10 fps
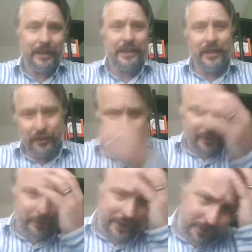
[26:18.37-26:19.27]
I know
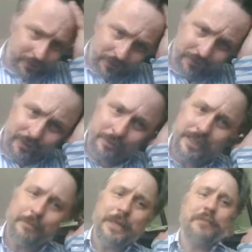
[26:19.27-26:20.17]
they're better Bond
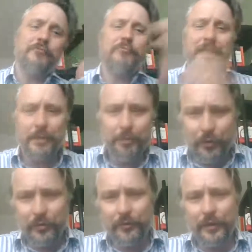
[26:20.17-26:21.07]
films. They're better written
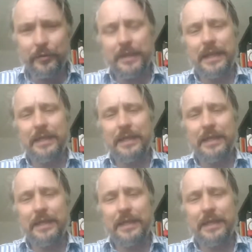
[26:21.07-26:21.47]
Bond films.